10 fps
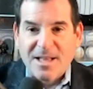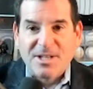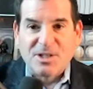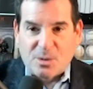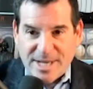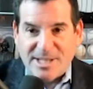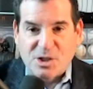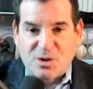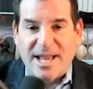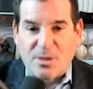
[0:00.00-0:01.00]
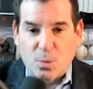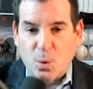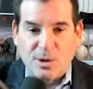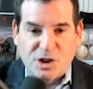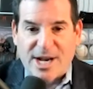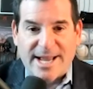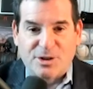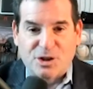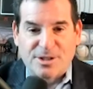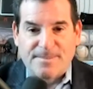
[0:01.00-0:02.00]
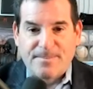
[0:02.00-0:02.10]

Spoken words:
So yesterday, the rule changed.